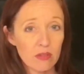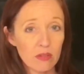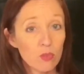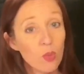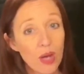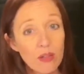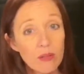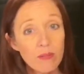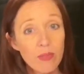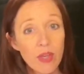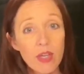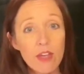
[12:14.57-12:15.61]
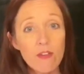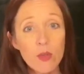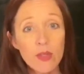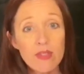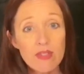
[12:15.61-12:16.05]
Well, if you
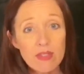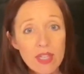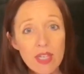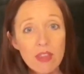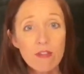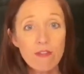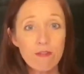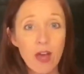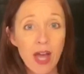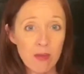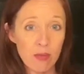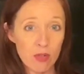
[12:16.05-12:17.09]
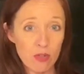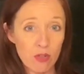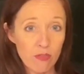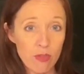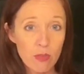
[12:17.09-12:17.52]
can see the fibers
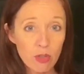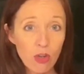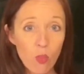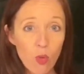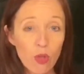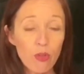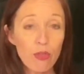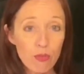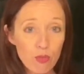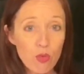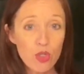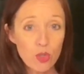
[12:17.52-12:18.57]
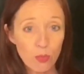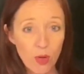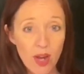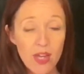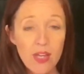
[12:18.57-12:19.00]
of the mineral wool through the
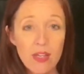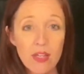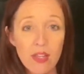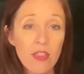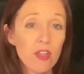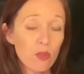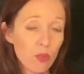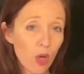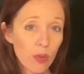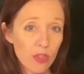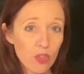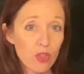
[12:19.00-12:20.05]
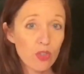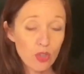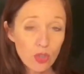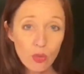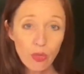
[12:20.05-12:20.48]
spray, then you know it's
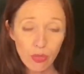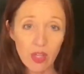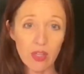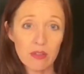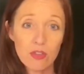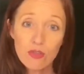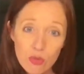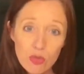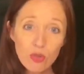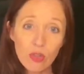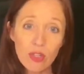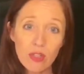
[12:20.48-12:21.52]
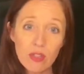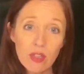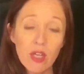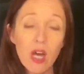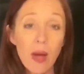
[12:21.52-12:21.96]
too thin. True story.
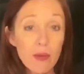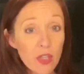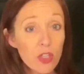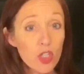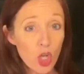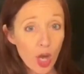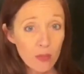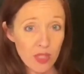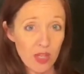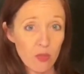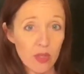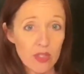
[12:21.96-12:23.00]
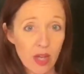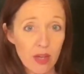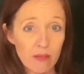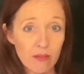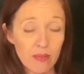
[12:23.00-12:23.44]
I was on a job site one
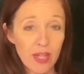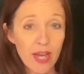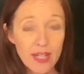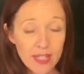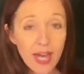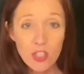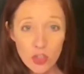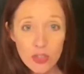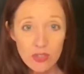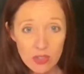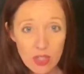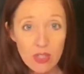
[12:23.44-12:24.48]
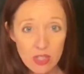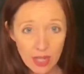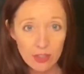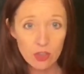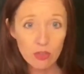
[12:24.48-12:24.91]
time, and I could actually see the
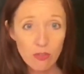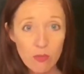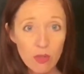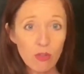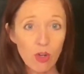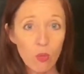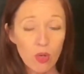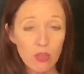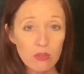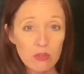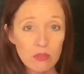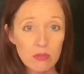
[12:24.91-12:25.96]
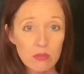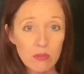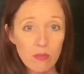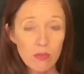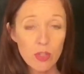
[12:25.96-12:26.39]
texture of the mineral wool.
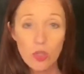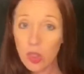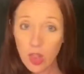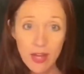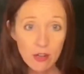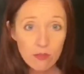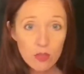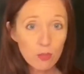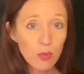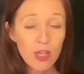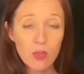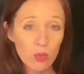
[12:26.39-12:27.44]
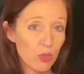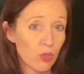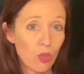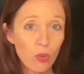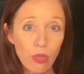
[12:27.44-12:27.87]
The layer of spray was
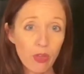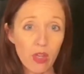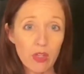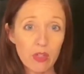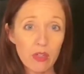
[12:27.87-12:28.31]
so thin.